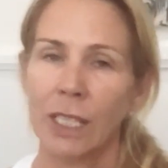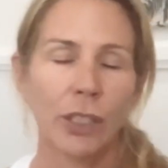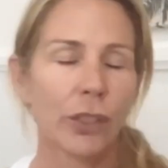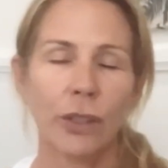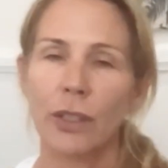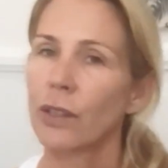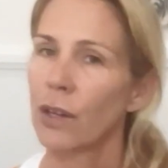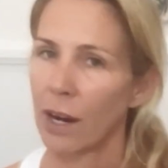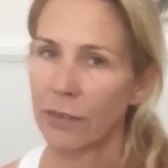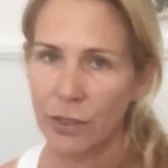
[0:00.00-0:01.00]
You got to
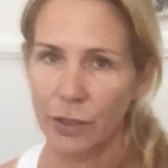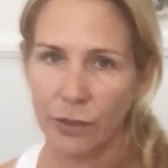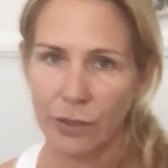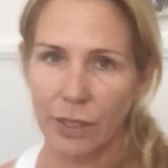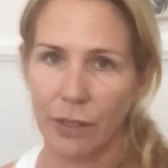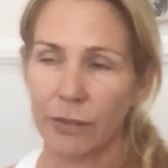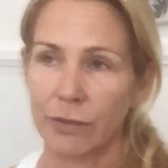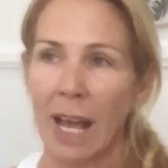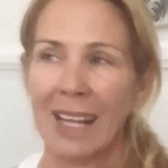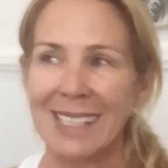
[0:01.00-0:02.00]
look after yourself.
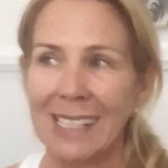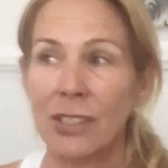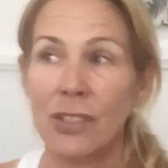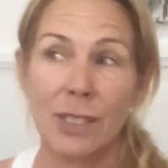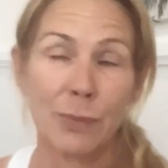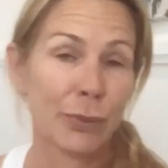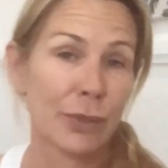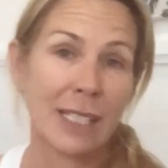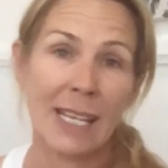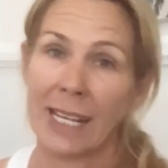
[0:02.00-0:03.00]
The energy is
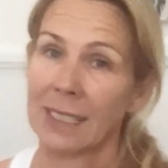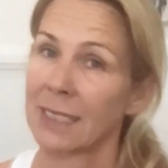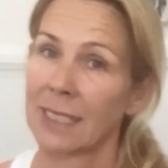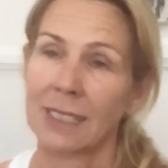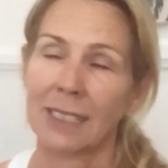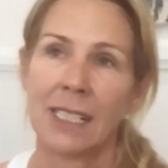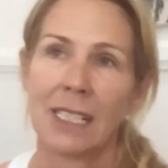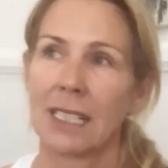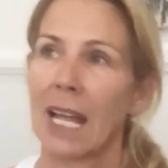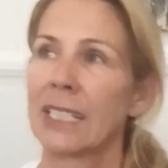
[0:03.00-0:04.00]
pretty hectic.
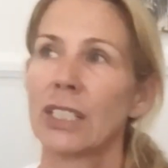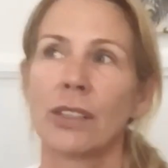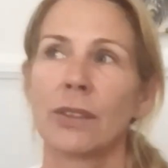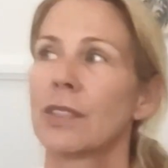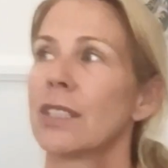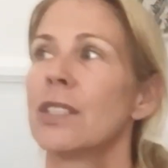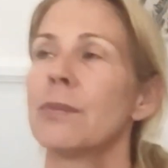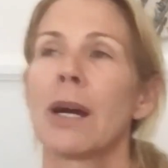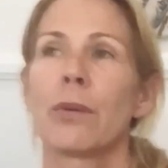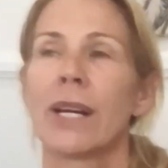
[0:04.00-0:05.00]
You
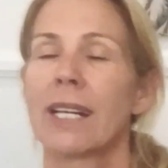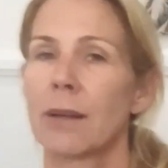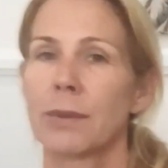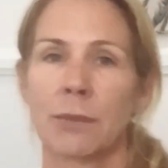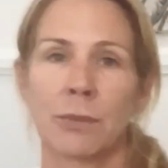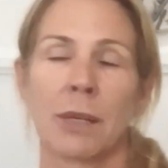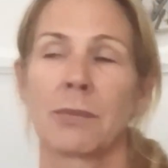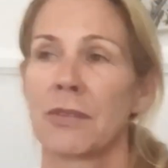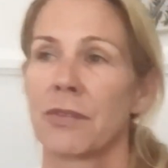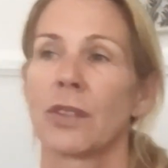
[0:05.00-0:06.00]
might wake up
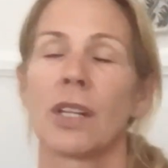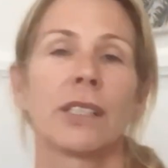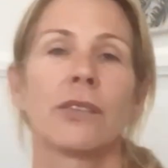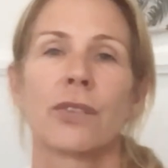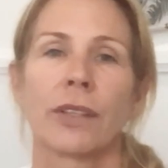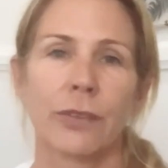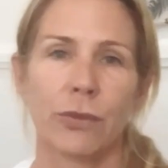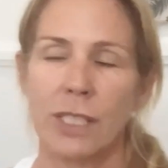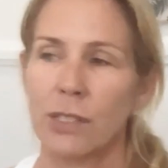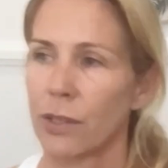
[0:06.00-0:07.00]
sometimes and feel like you've drunk
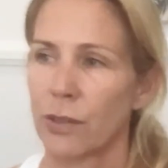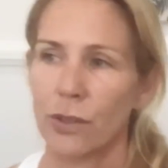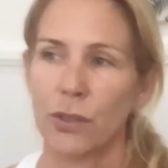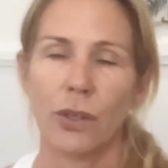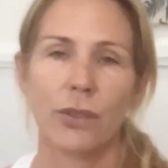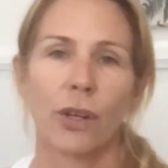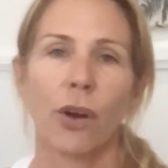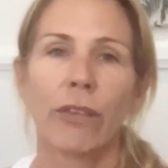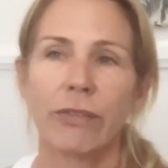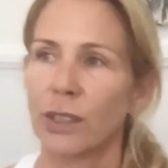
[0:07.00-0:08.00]
3 shots of
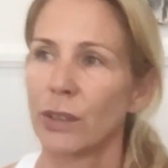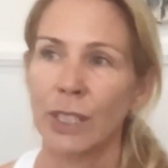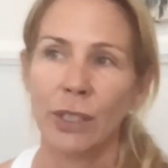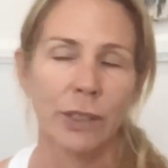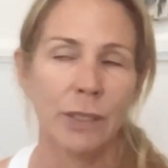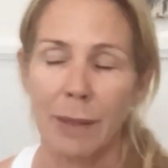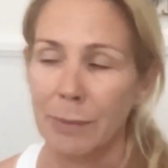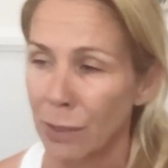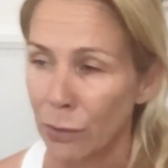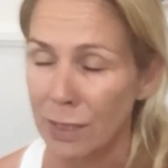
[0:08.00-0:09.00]
coffee, or you may
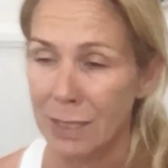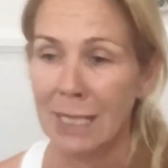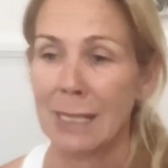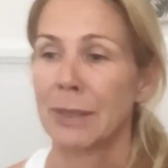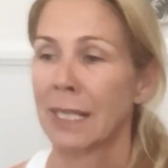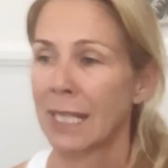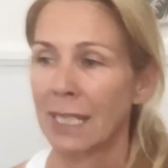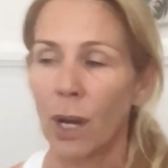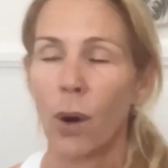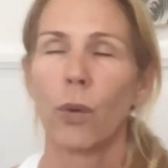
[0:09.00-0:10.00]
be going to sleep
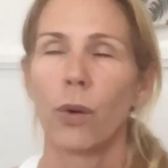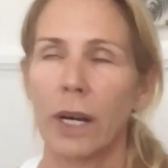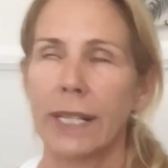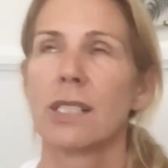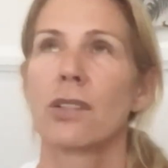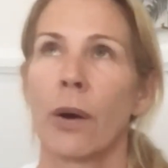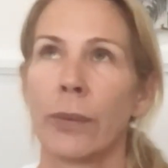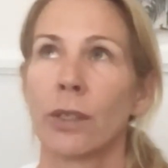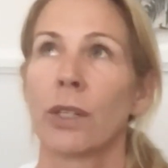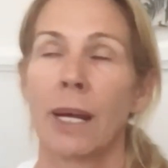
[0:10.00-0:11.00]
thinking, what is
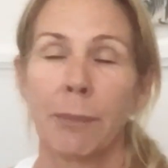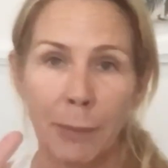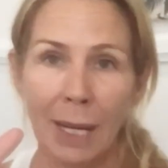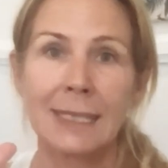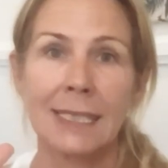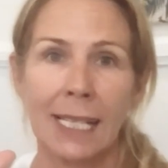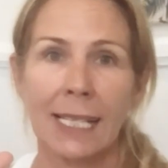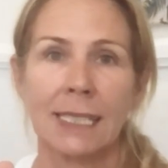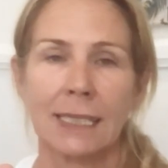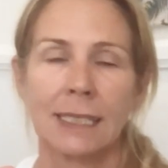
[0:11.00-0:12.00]
going on? I'm buzzing.